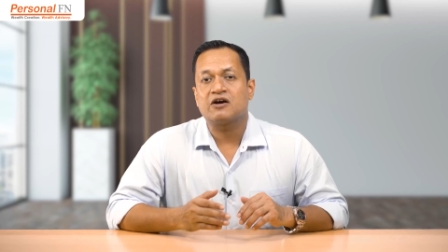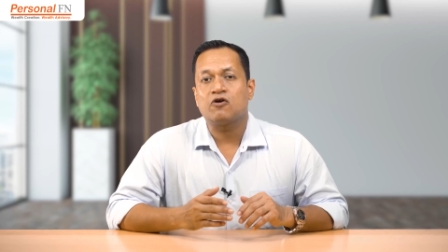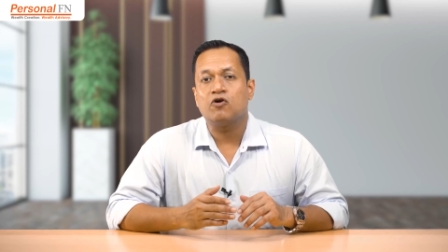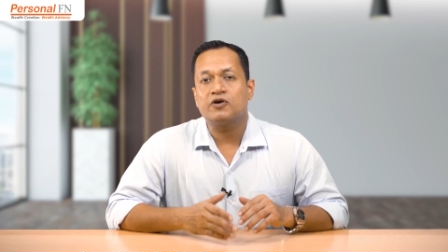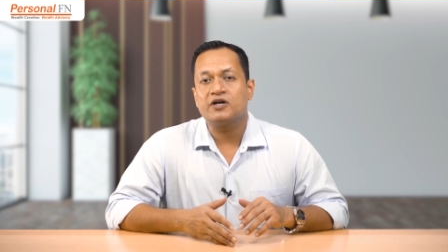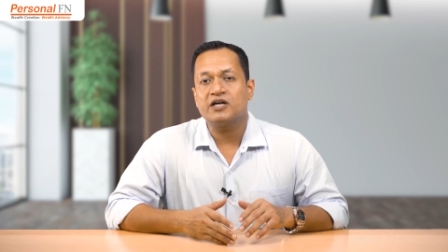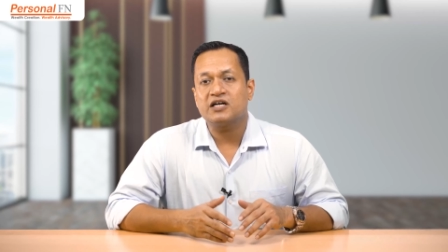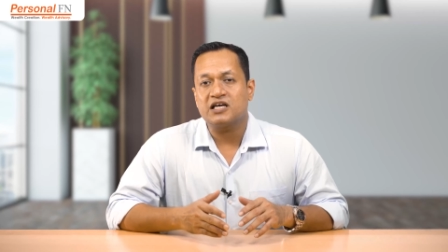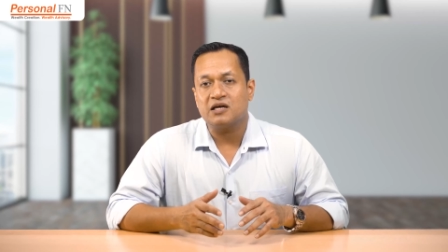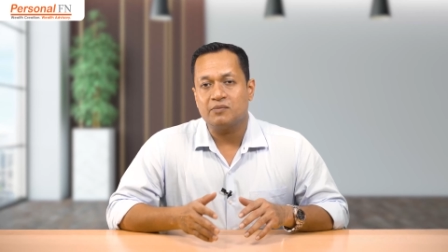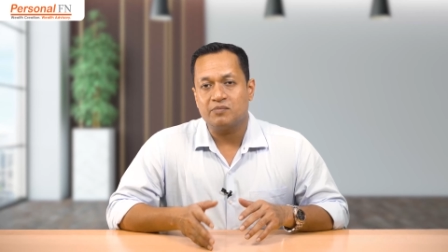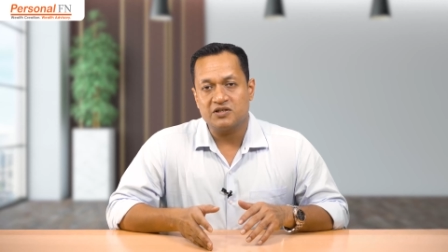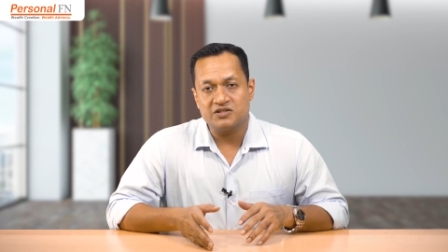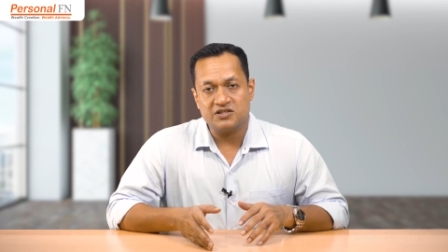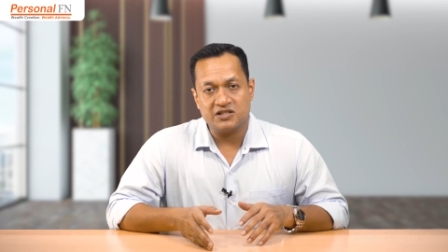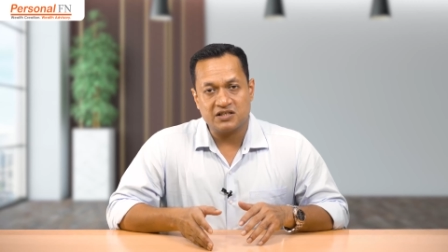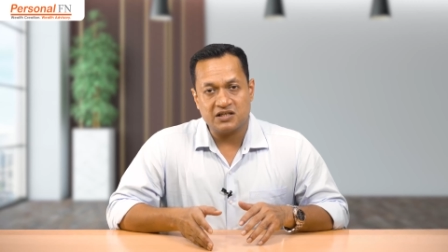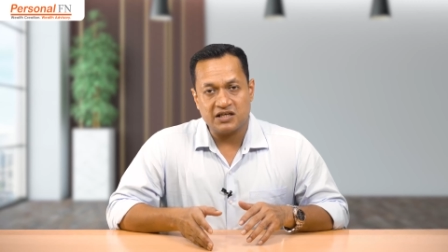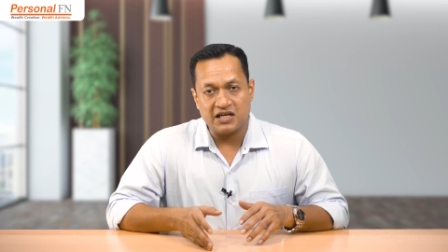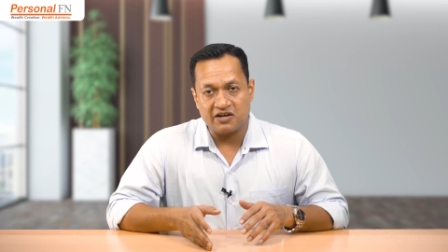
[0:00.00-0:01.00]
Kotak
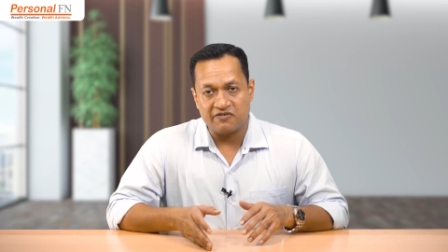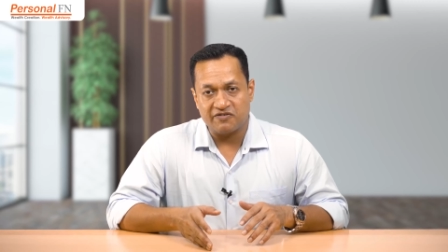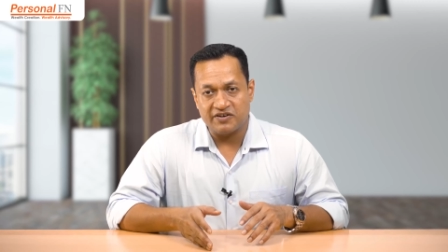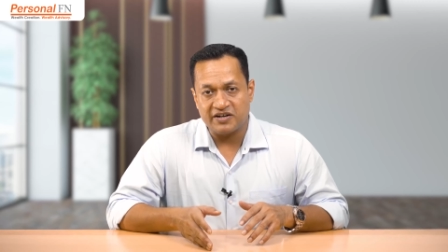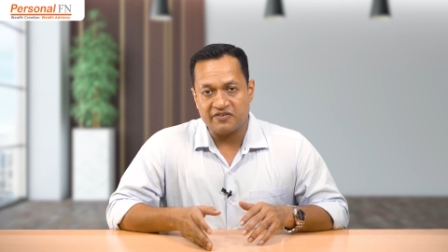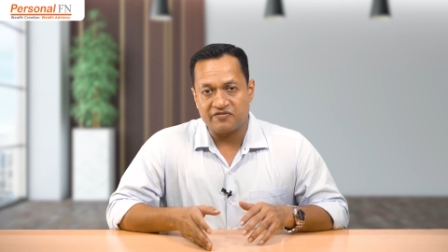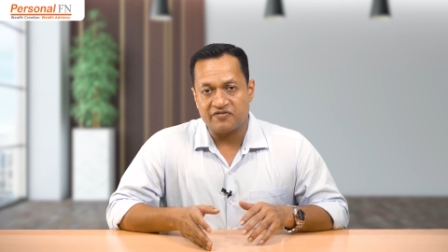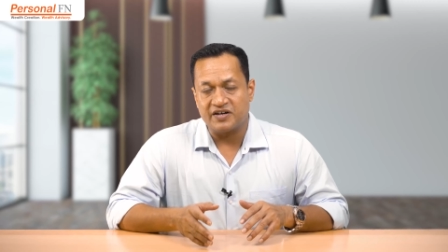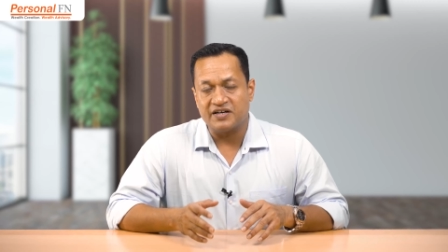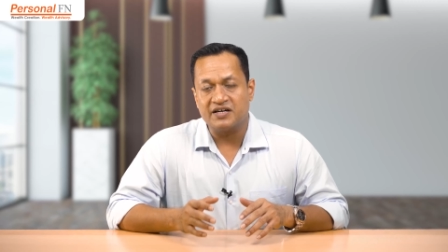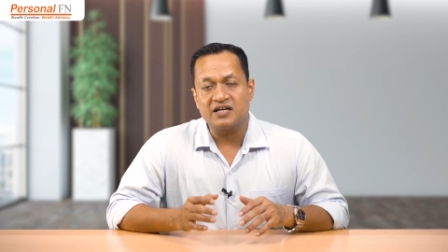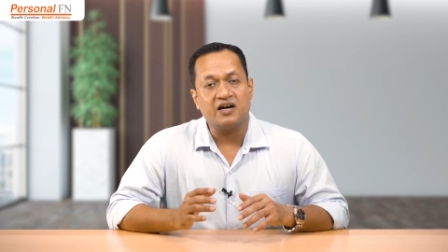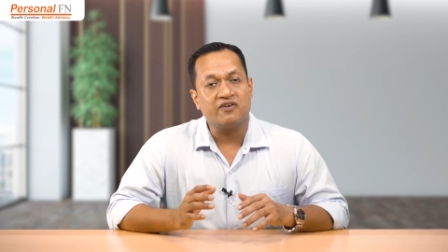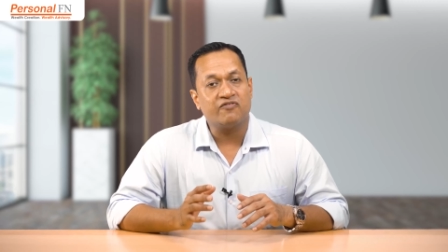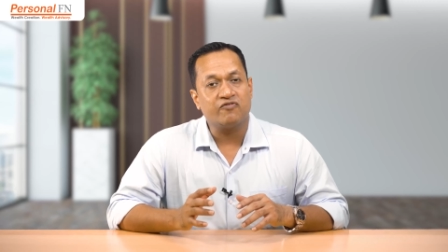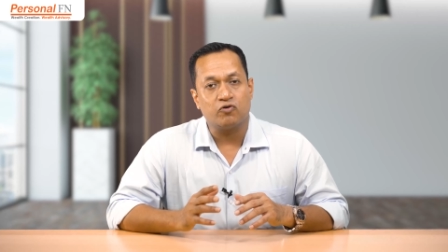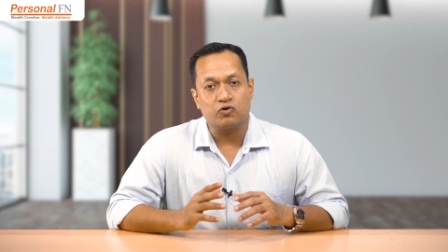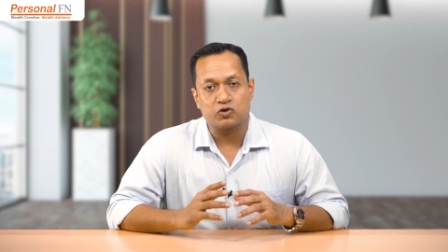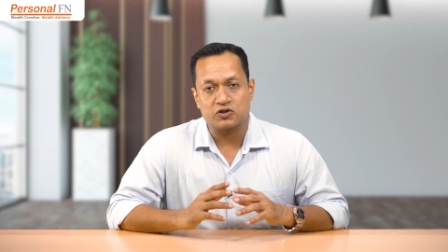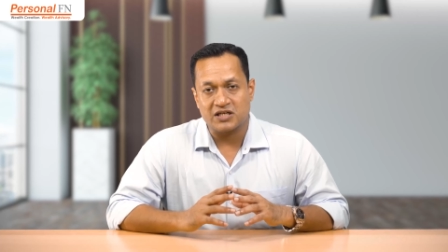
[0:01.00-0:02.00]
Emerging Equity Fund a
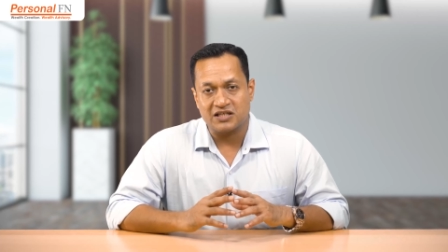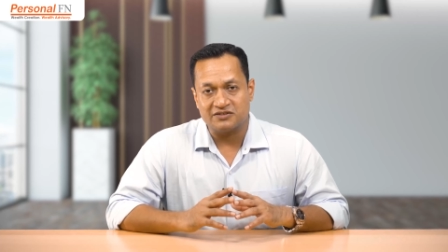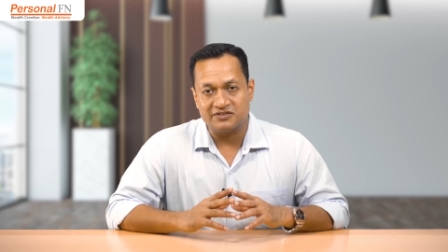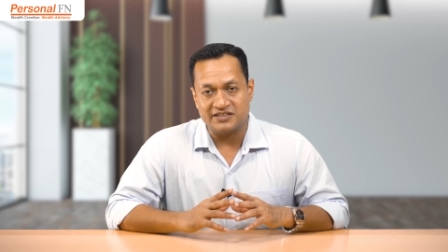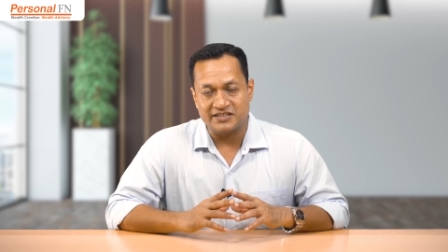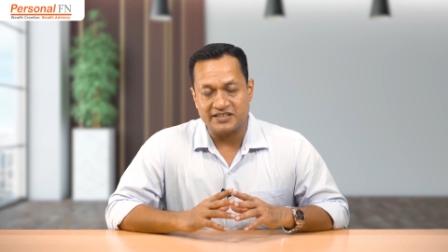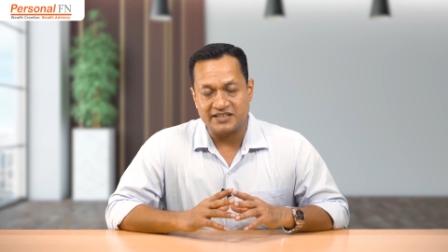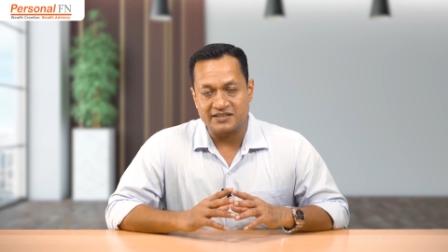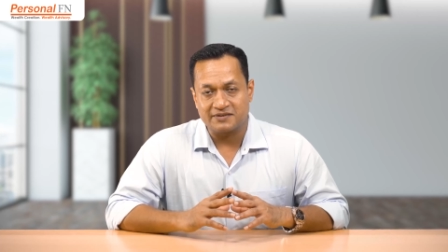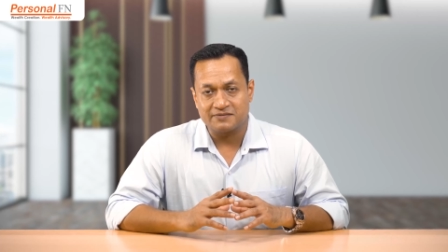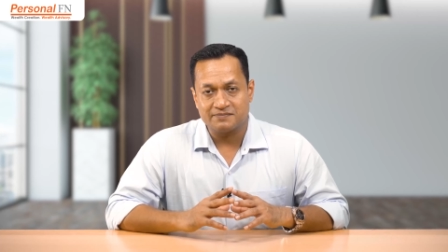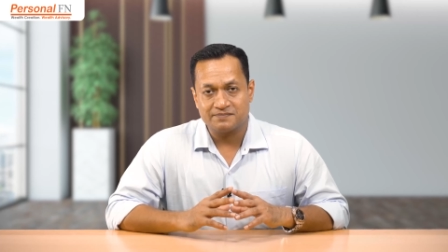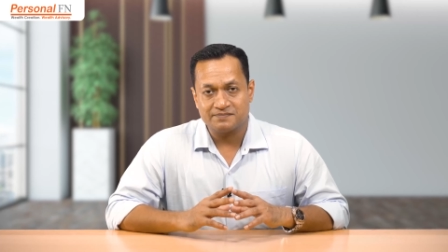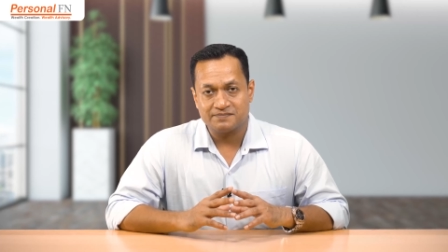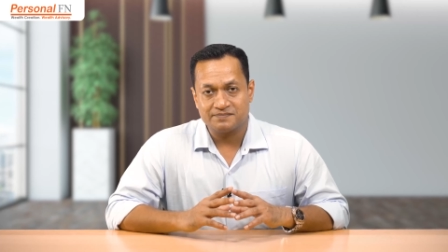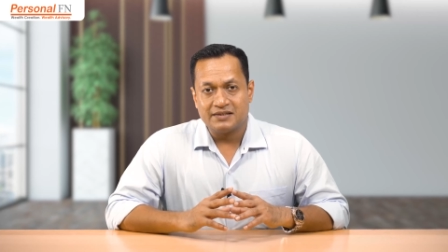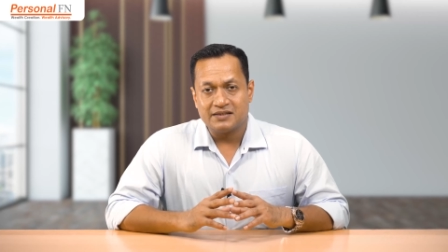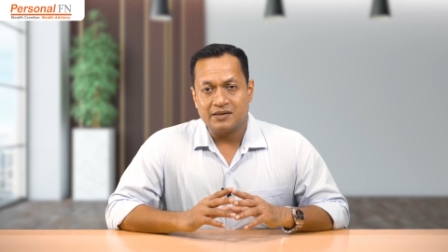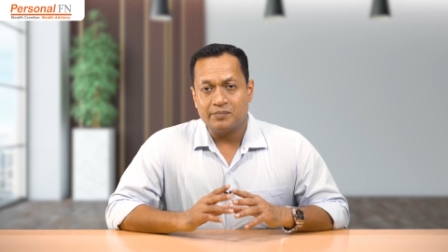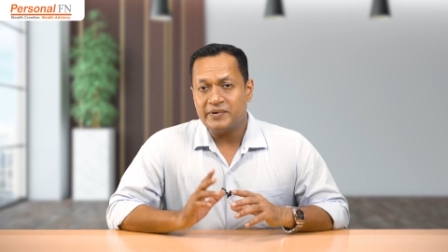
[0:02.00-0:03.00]
4-star rating.
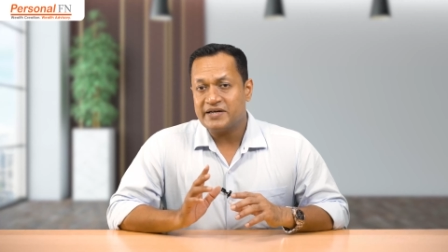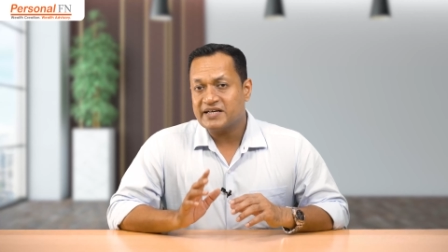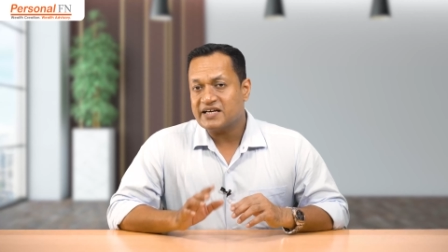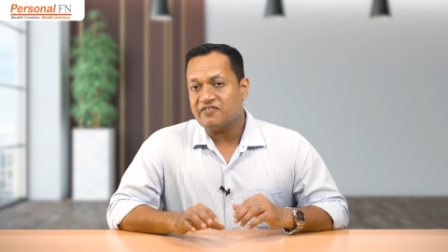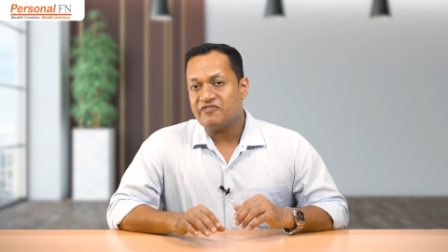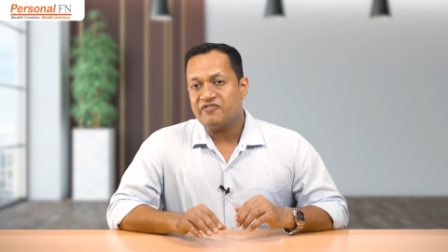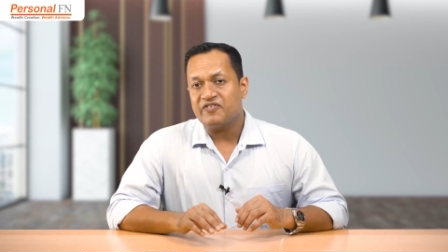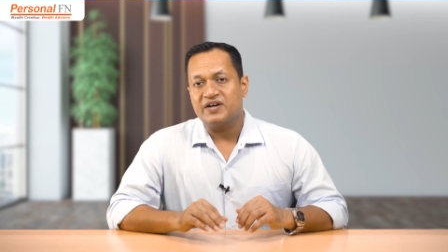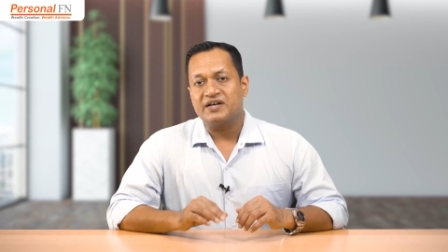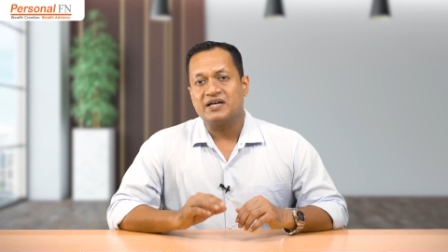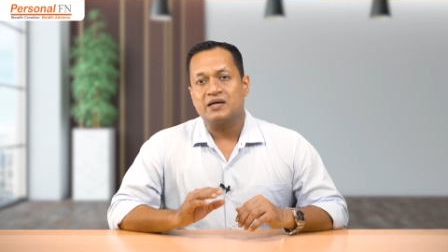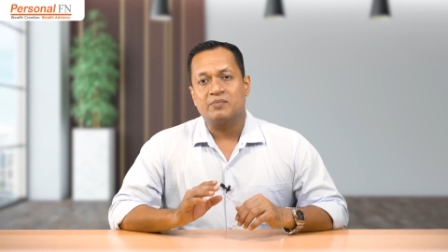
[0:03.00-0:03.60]
The midcap fund